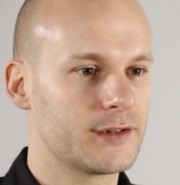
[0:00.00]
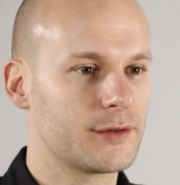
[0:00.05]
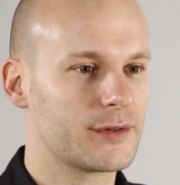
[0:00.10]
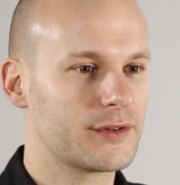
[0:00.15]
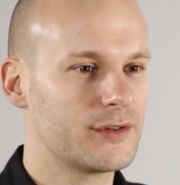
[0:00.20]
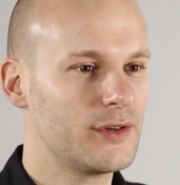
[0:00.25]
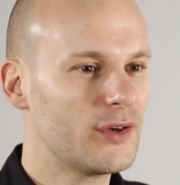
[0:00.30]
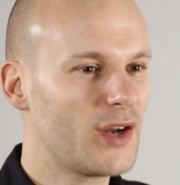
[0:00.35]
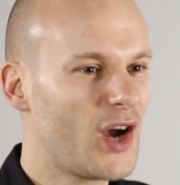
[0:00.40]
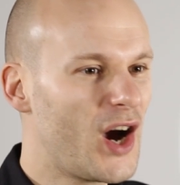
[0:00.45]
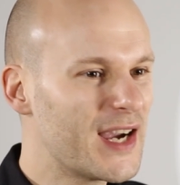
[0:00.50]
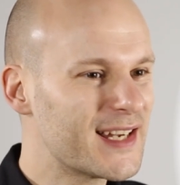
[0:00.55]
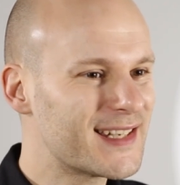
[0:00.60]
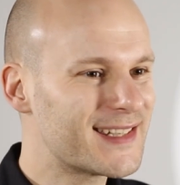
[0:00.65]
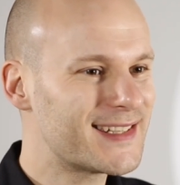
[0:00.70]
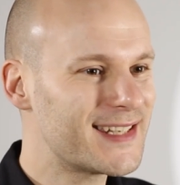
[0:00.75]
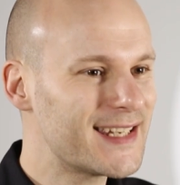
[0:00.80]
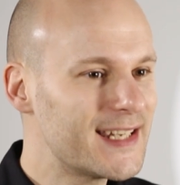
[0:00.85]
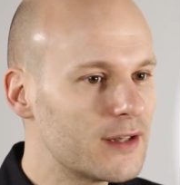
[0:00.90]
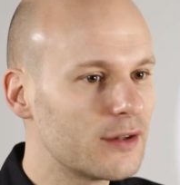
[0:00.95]
so it's not
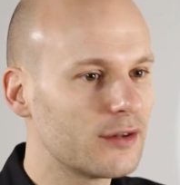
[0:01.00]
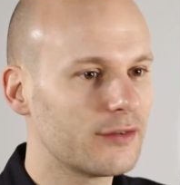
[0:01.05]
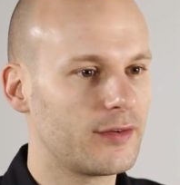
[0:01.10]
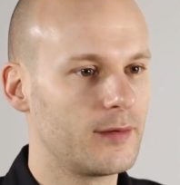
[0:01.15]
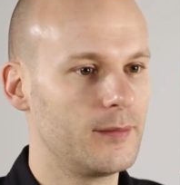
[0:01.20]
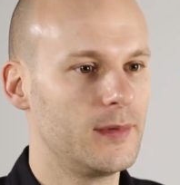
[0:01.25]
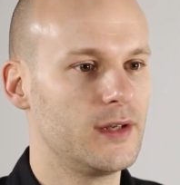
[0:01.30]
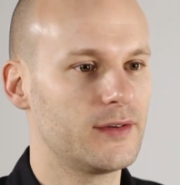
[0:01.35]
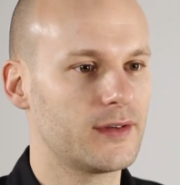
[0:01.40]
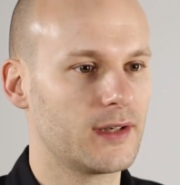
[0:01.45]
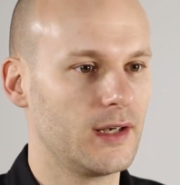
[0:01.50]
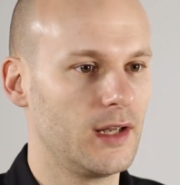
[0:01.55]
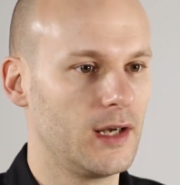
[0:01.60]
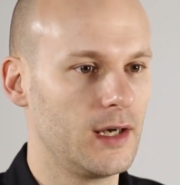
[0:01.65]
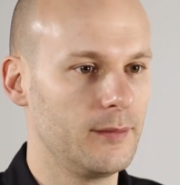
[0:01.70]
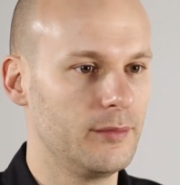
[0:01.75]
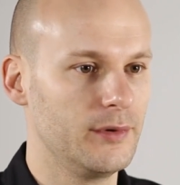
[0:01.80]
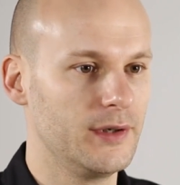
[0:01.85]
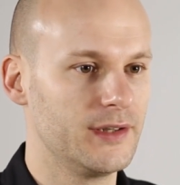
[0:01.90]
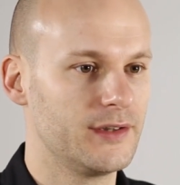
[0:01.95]
ideal for music
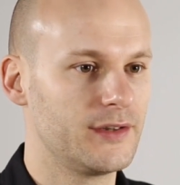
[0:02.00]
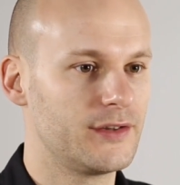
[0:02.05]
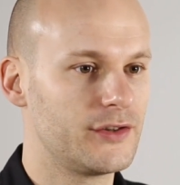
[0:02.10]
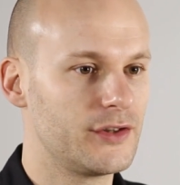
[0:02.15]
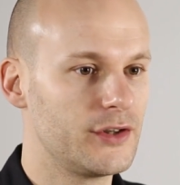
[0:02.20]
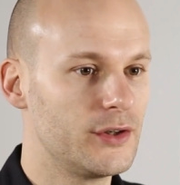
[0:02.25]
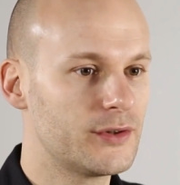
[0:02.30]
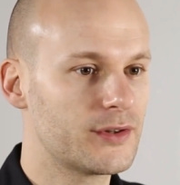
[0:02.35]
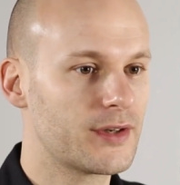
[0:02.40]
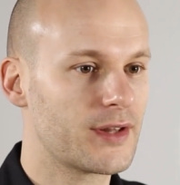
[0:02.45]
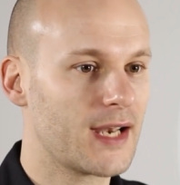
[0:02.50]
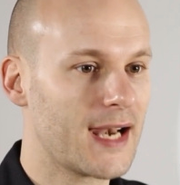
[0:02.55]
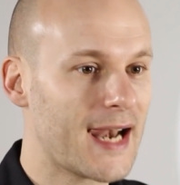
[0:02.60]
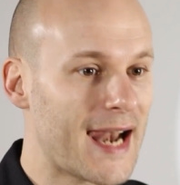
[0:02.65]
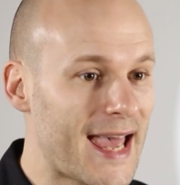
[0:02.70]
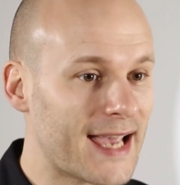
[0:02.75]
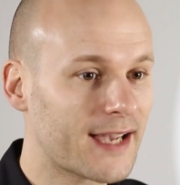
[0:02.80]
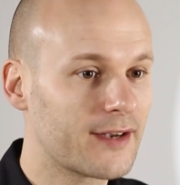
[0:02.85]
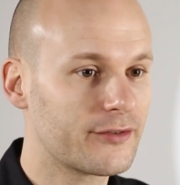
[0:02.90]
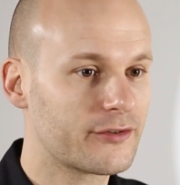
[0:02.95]
libraries due to the
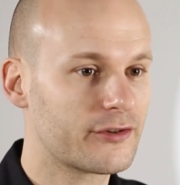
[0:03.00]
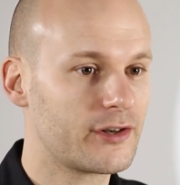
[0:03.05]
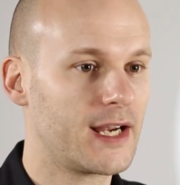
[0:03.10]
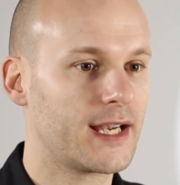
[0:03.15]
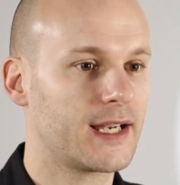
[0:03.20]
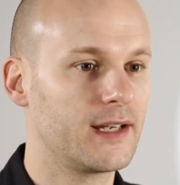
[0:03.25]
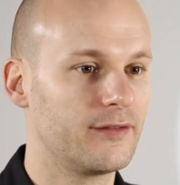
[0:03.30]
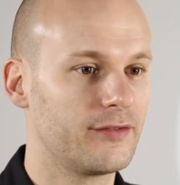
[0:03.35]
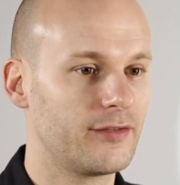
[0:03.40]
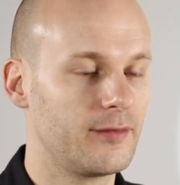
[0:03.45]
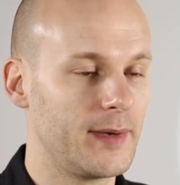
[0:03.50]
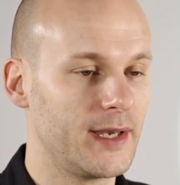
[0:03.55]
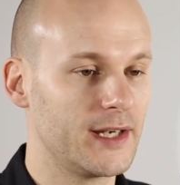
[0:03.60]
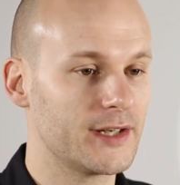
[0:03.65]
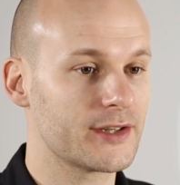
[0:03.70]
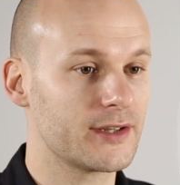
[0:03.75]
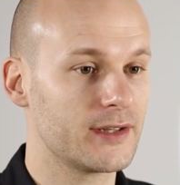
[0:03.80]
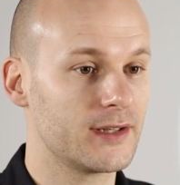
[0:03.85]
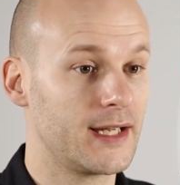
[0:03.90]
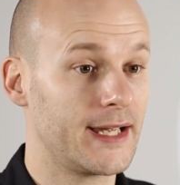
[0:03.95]
lack of track
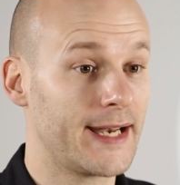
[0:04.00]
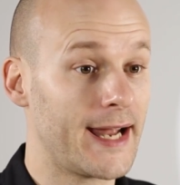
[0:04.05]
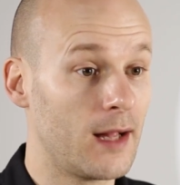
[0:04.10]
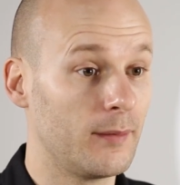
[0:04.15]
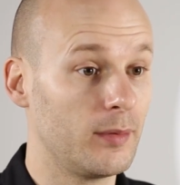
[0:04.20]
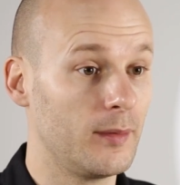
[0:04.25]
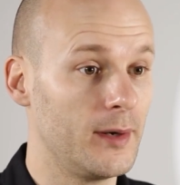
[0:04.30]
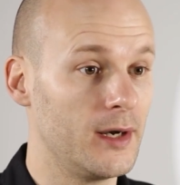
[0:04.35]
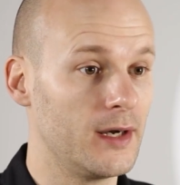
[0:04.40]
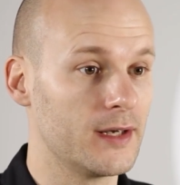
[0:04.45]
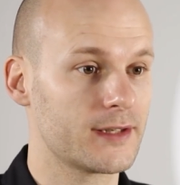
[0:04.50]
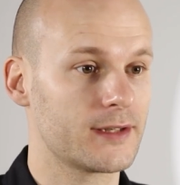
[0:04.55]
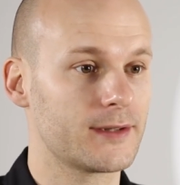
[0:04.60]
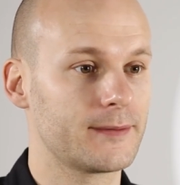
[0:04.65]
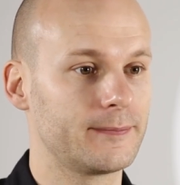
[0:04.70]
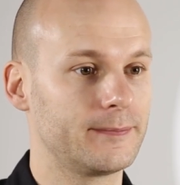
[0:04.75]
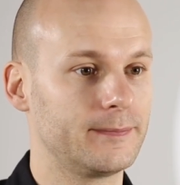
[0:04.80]
information and album art.